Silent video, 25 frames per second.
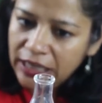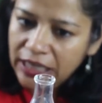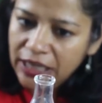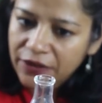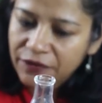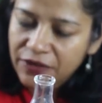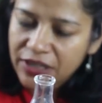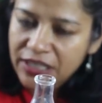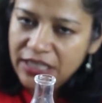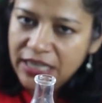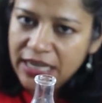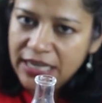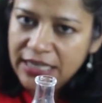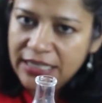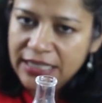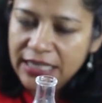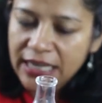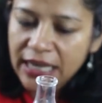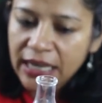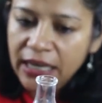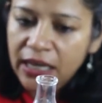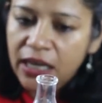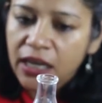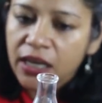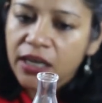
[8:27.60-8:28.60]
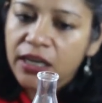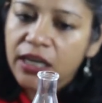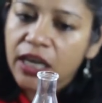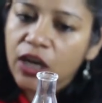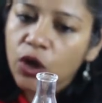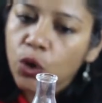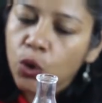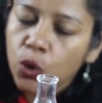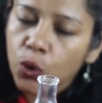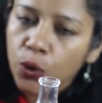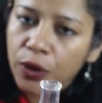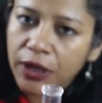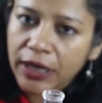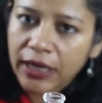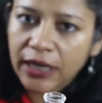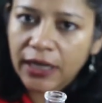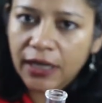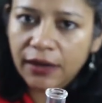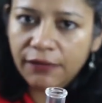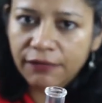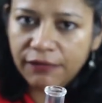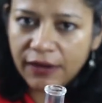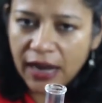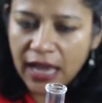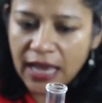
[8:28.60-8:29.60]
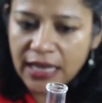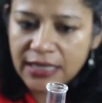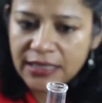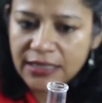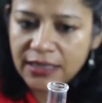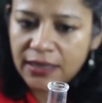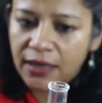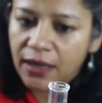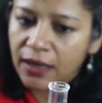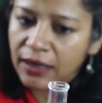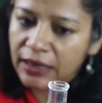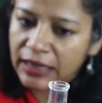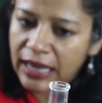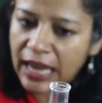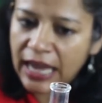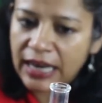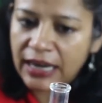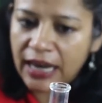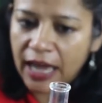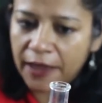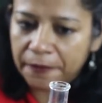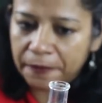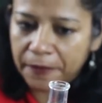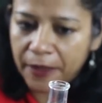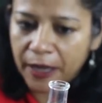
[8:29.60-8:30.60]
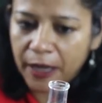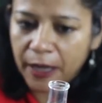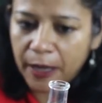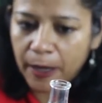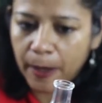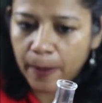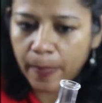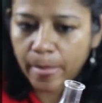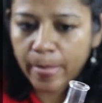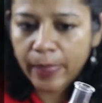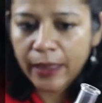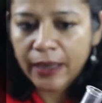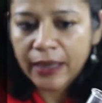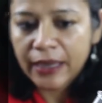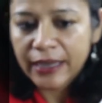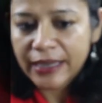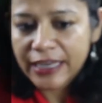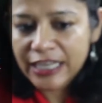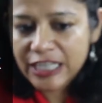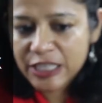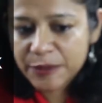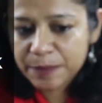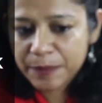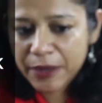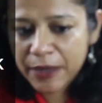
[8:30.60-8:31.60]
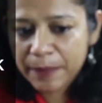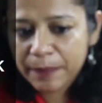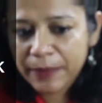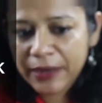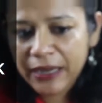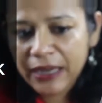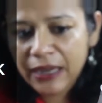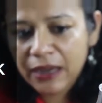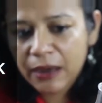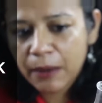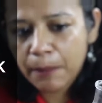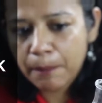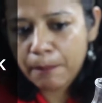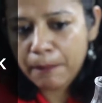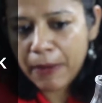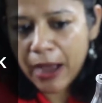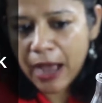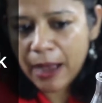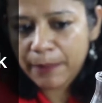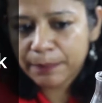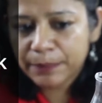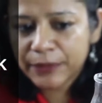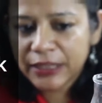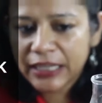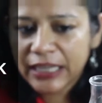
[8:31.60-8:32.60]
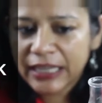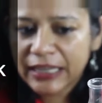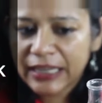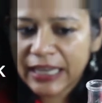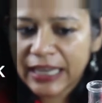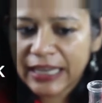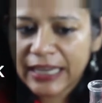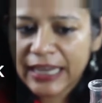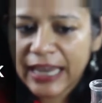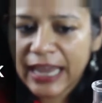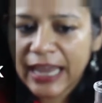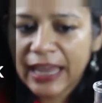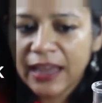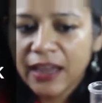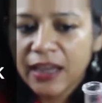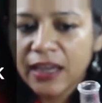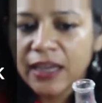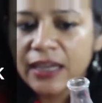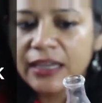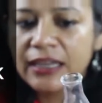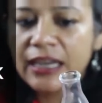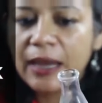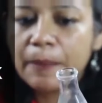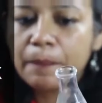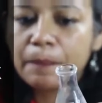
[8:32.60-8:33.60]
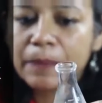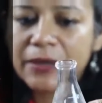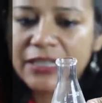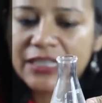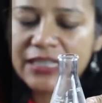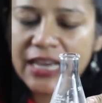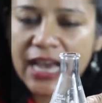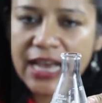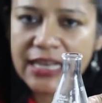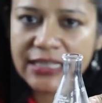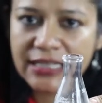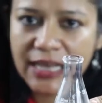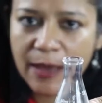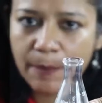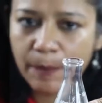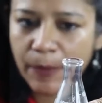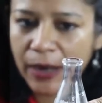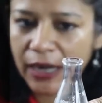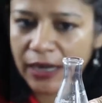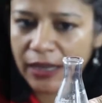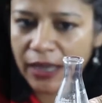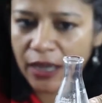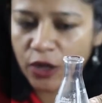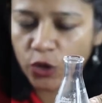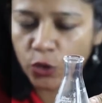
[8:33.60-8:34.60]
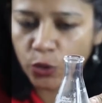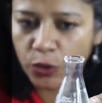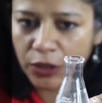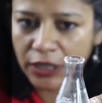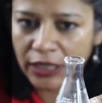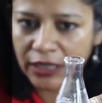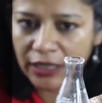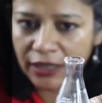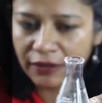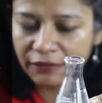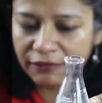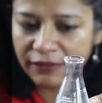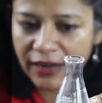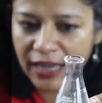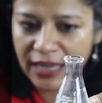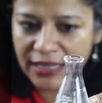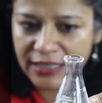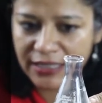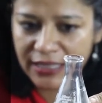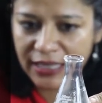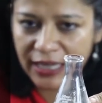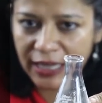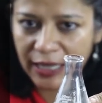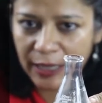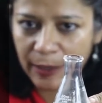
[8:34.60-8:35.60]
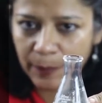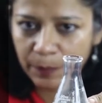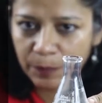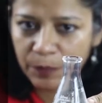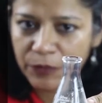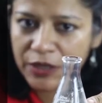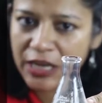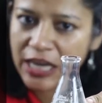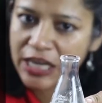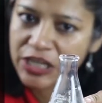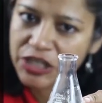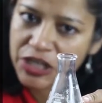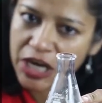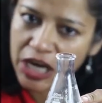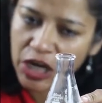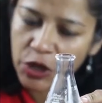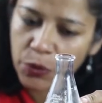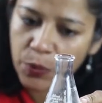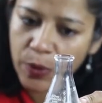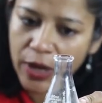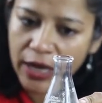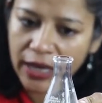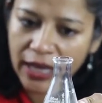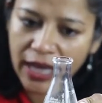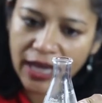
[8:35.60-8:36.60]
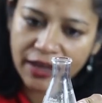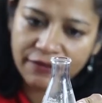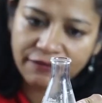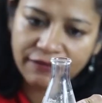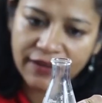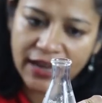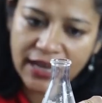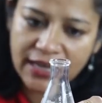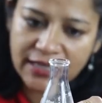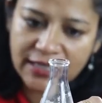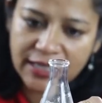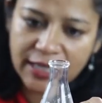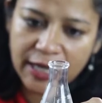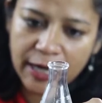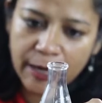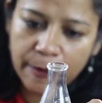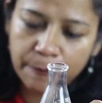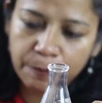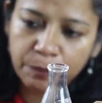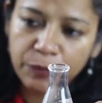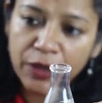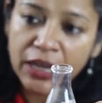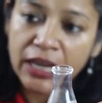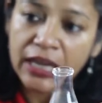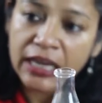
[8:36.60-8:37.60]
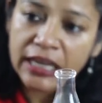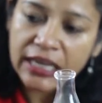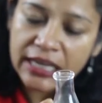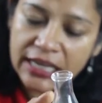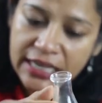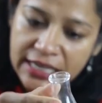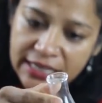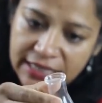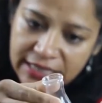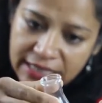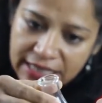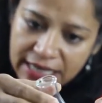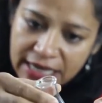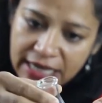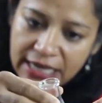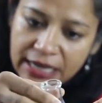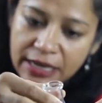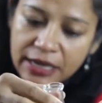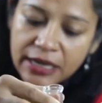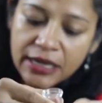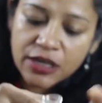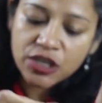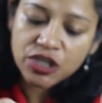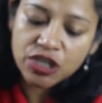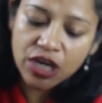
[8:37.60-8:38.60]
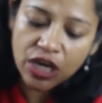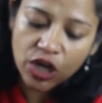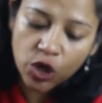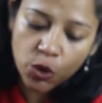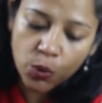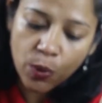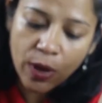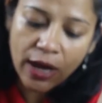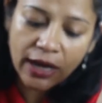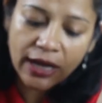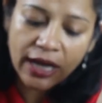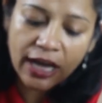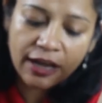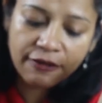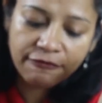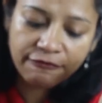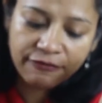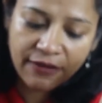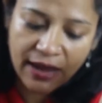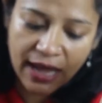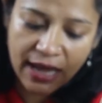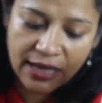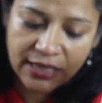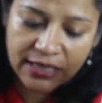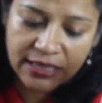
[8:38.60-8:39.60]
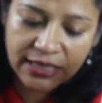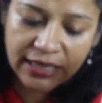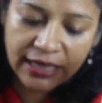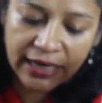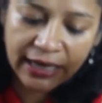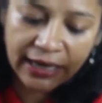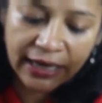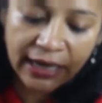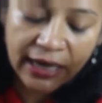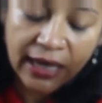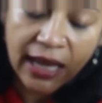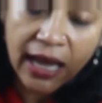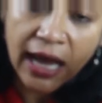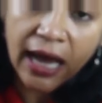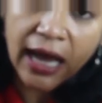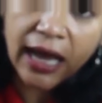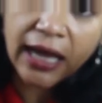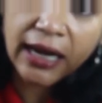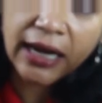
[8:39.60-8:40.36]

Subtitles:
This conical flask also has a scale printed on it, and the capacity of the flask is 50 ml. This conical flask also